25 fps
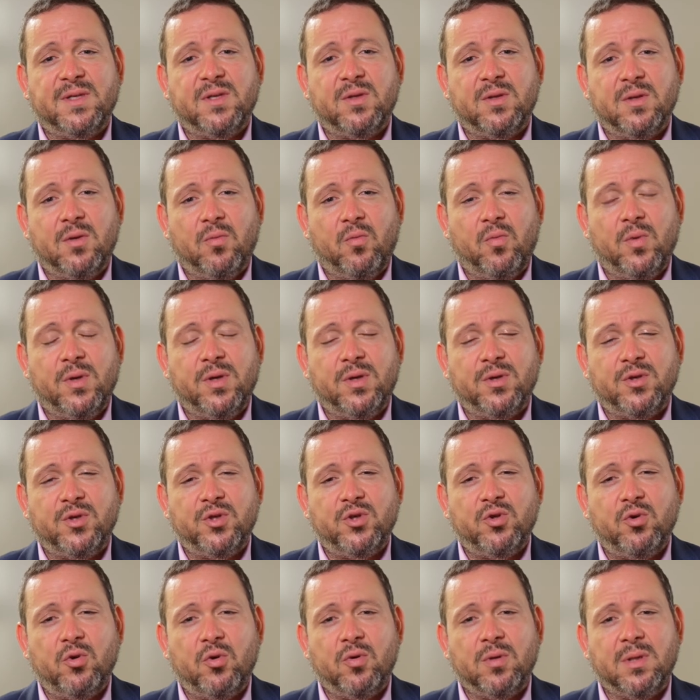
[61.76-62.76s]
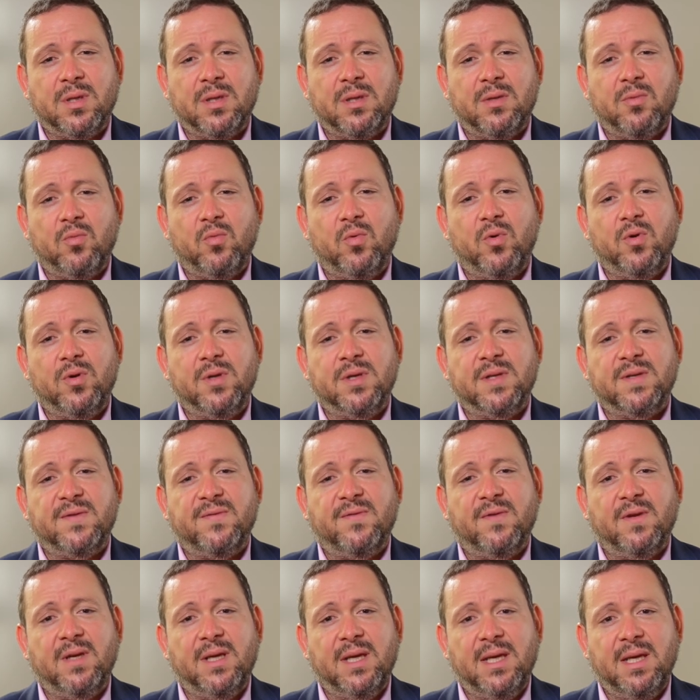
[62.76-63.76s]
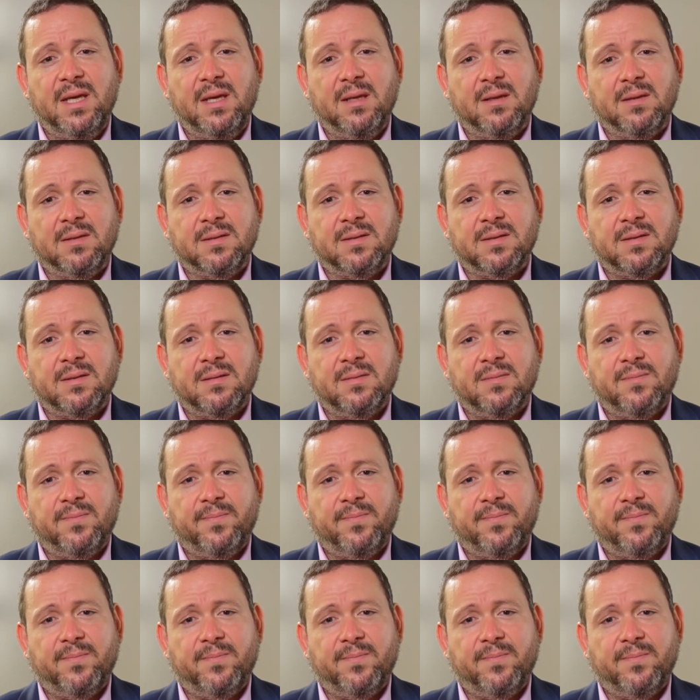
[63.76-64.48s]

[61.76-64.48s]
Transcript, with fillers: so that we are sure that the wound is fully healed.